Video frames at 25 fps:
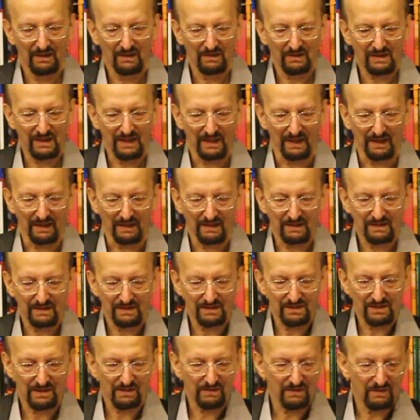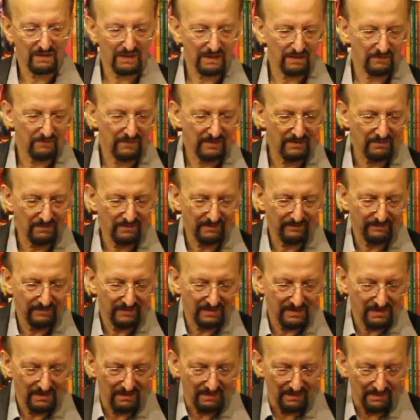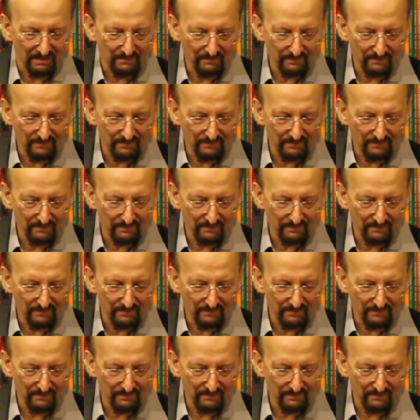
Okay, so how are we doing for time?